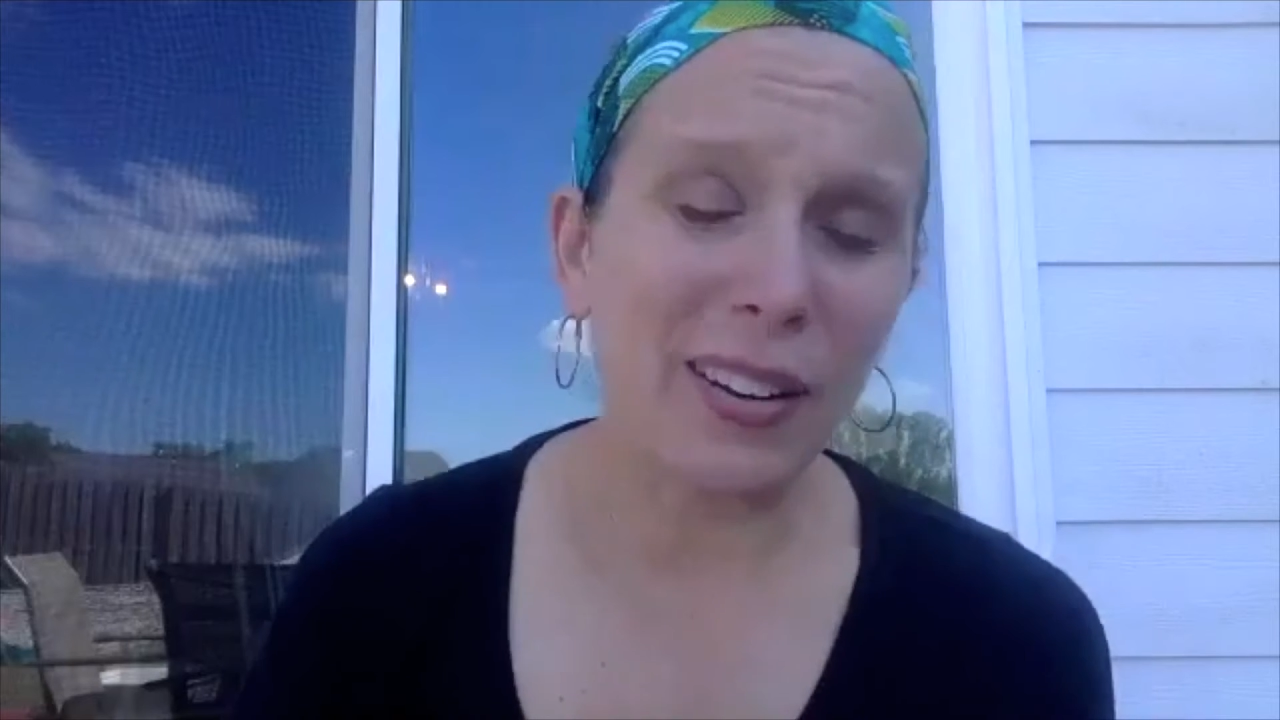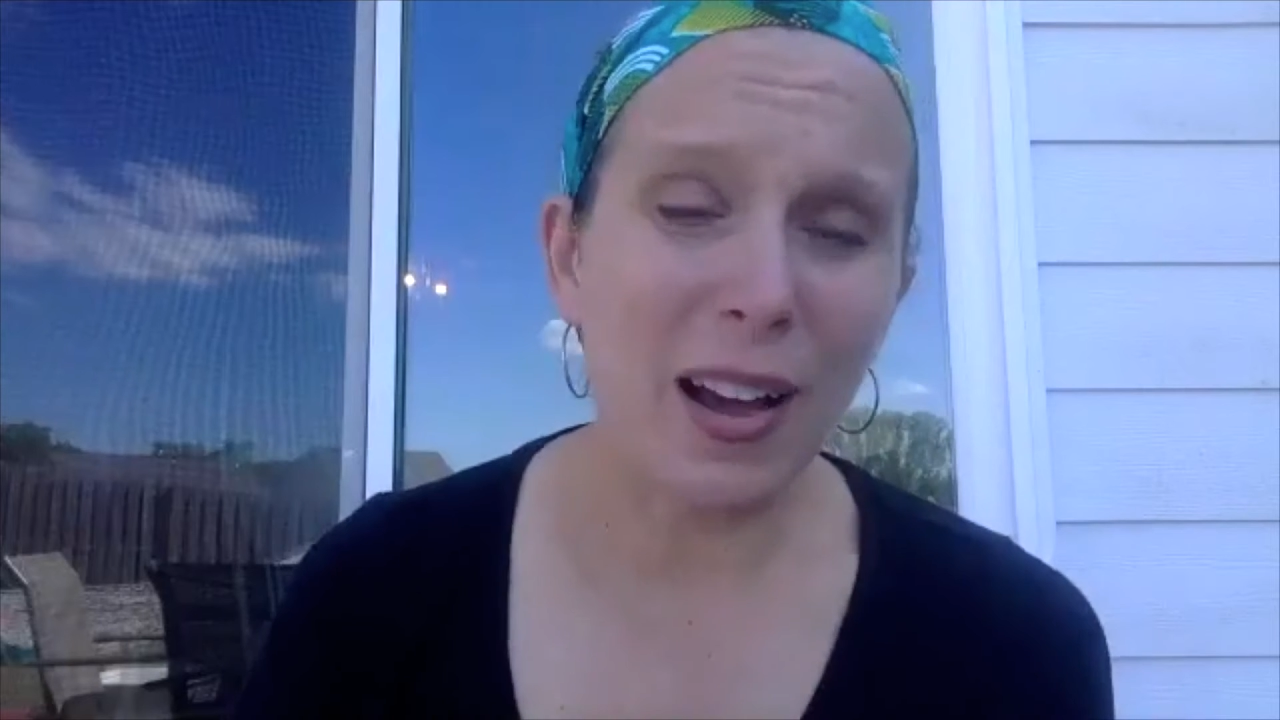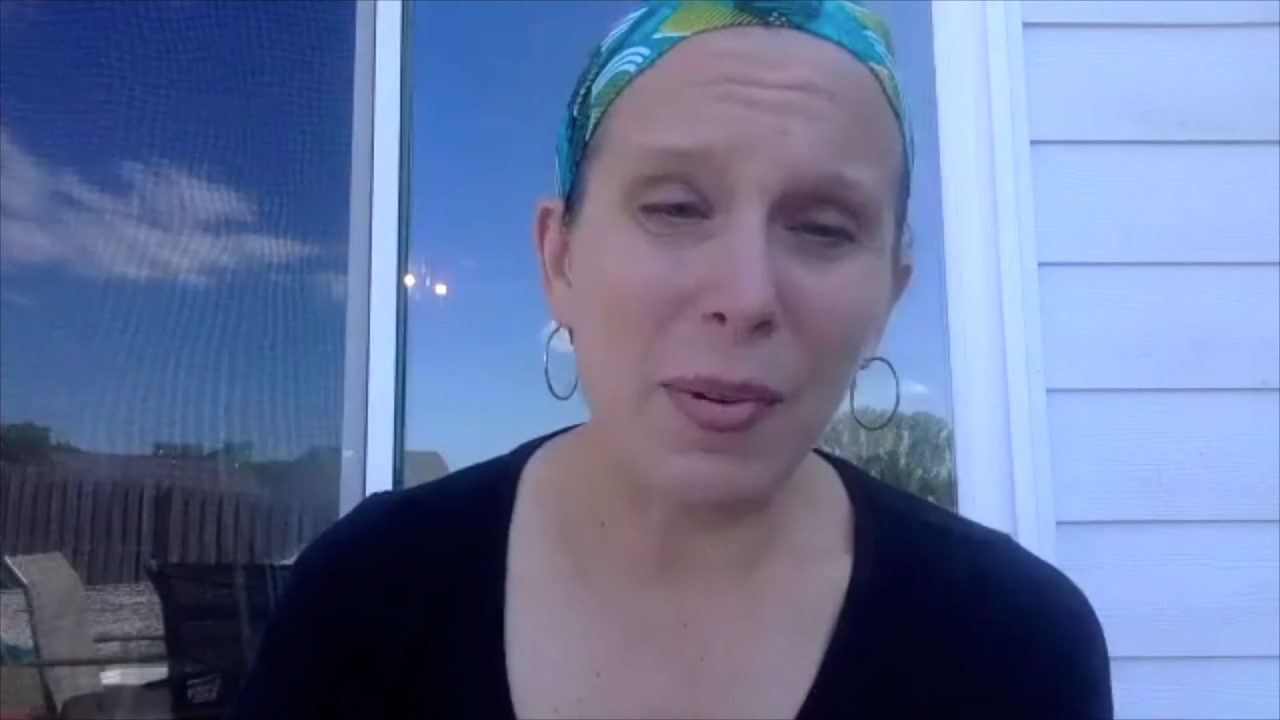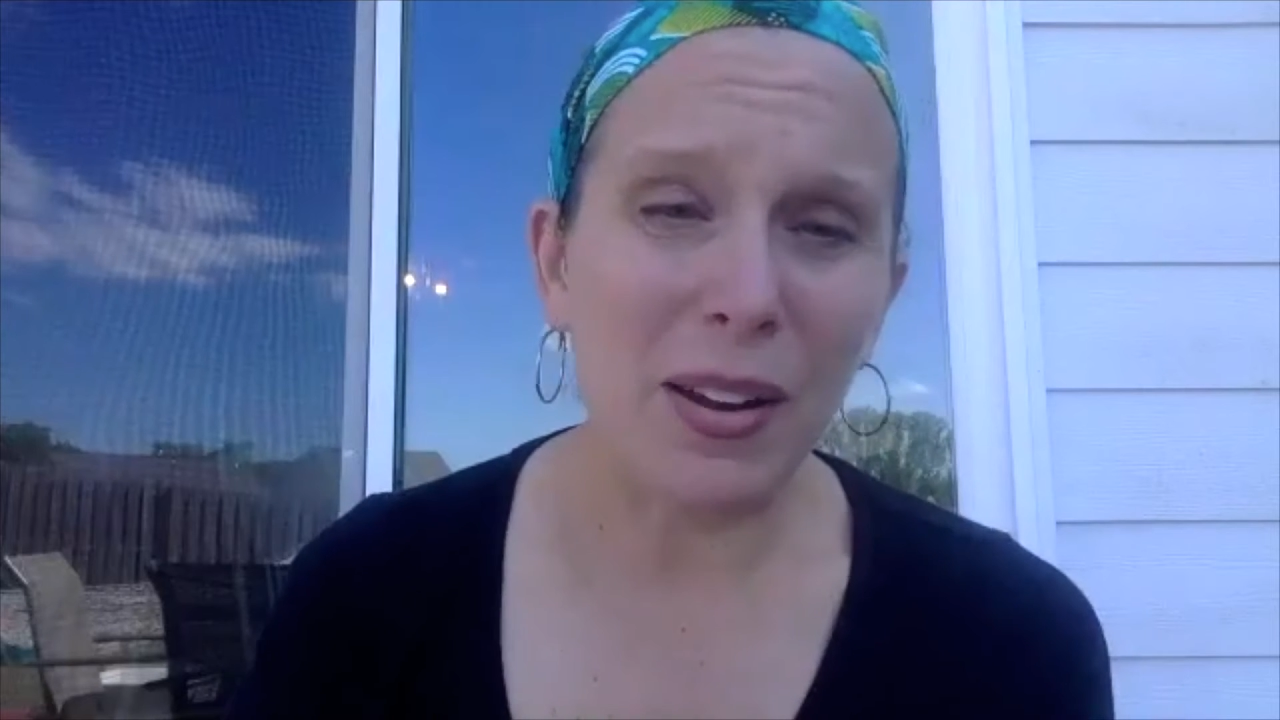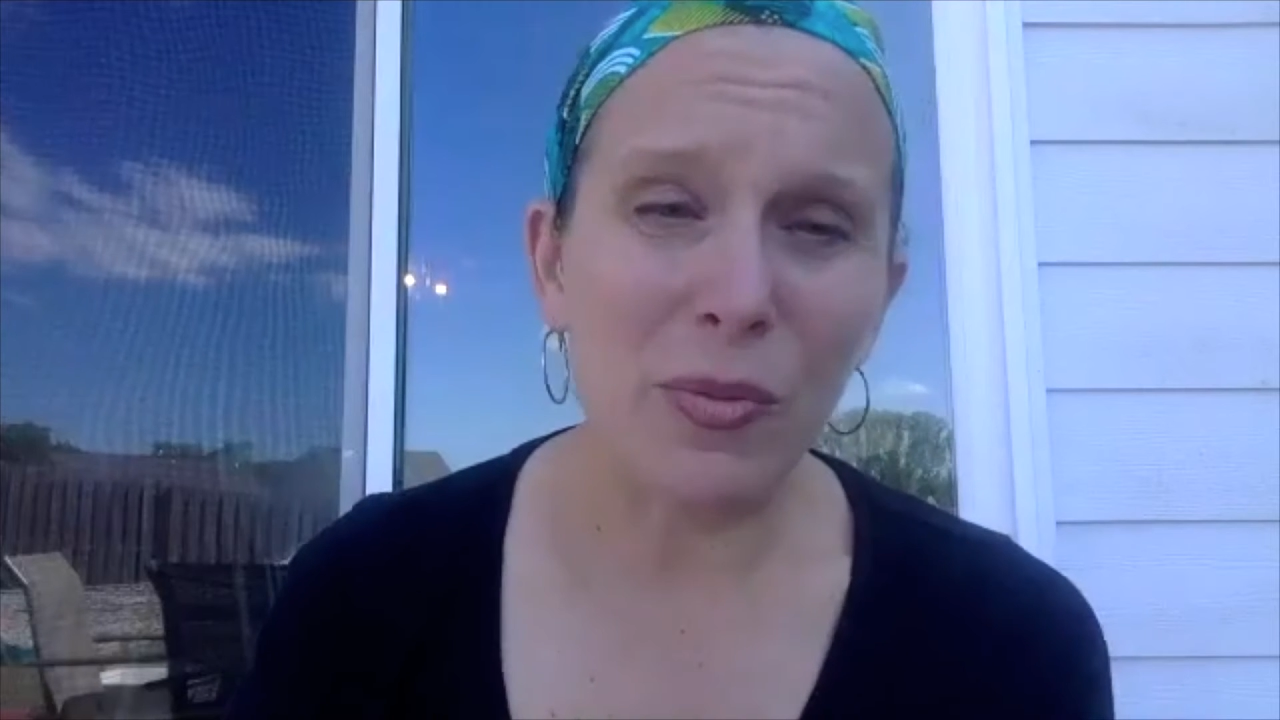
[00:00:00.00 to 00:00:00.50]

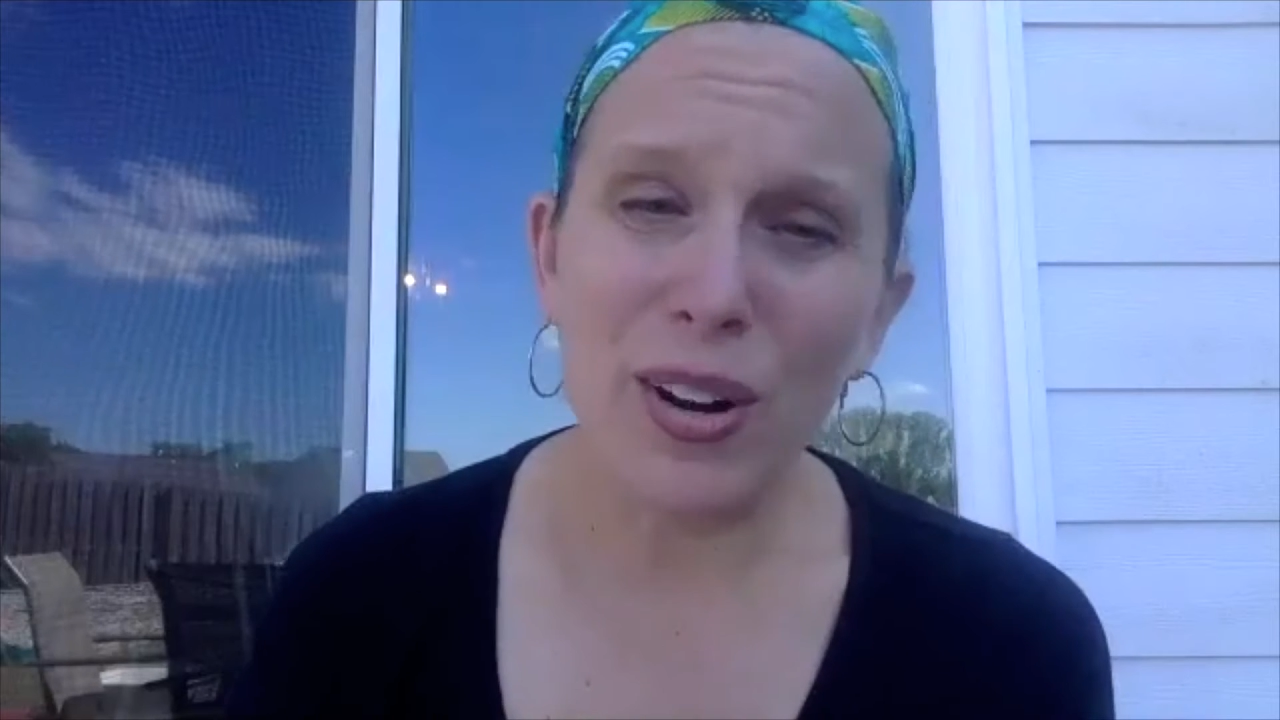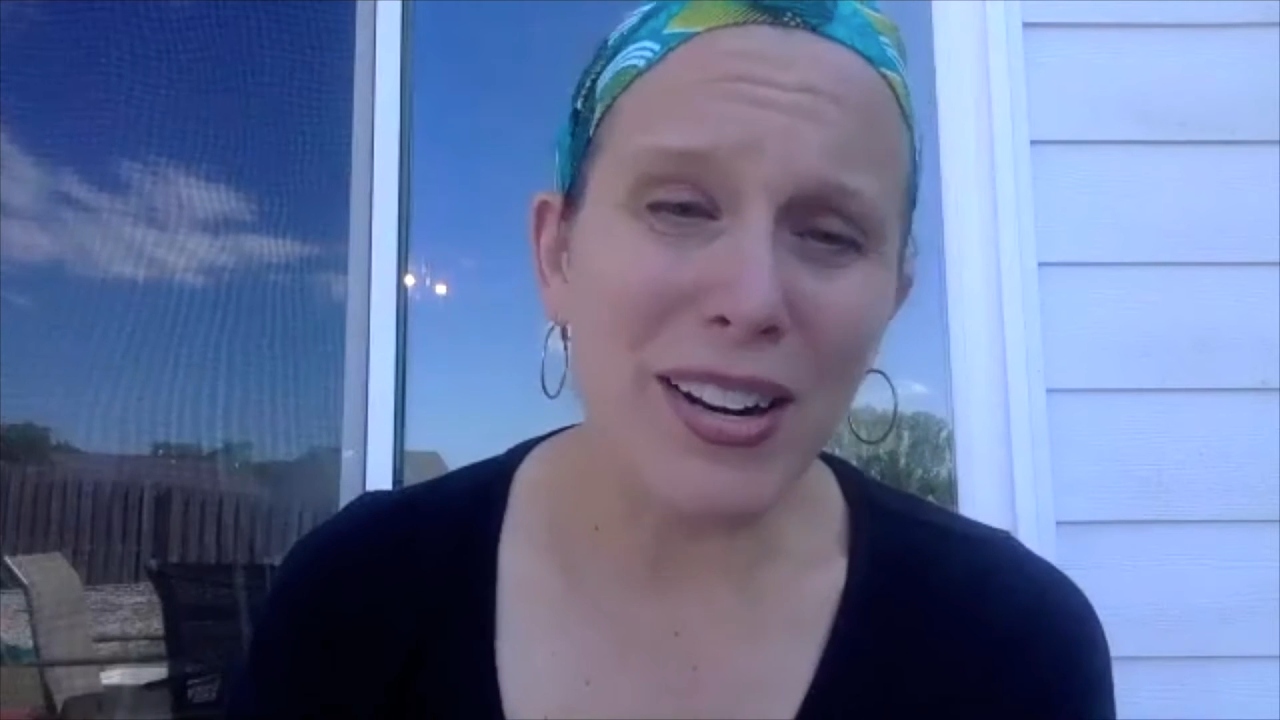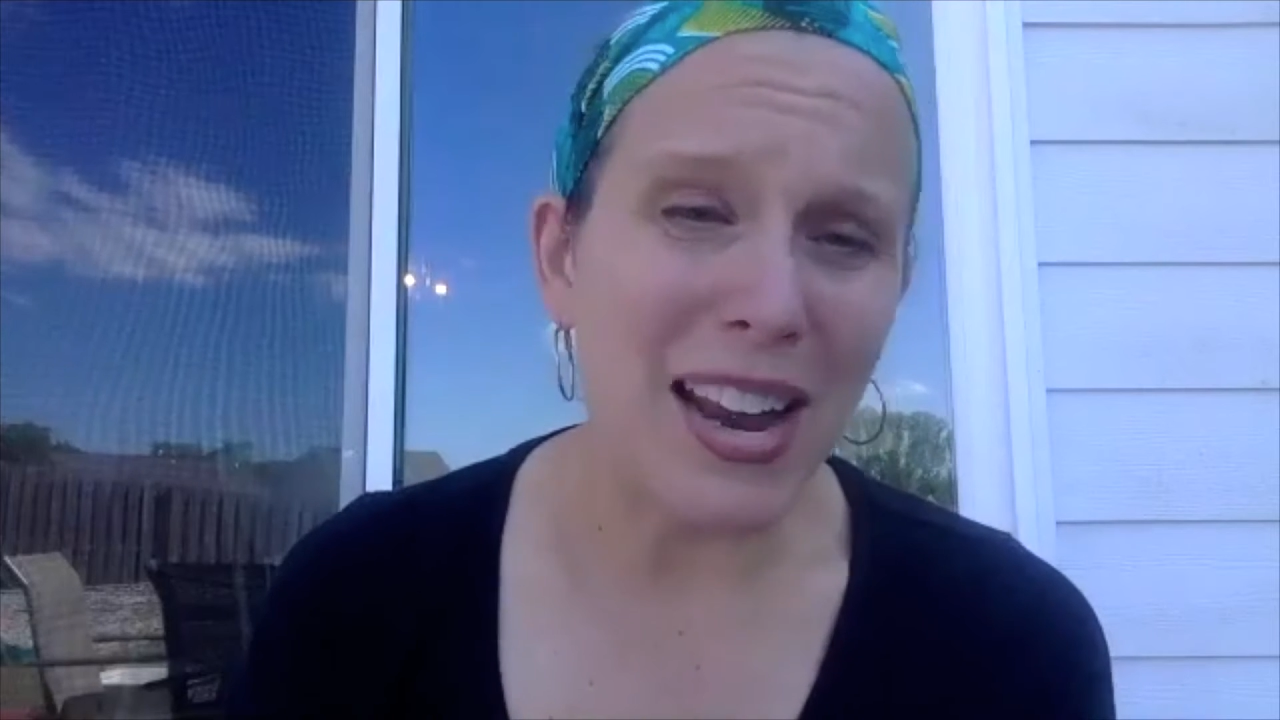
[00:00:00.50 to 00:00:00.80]
I mean, we're in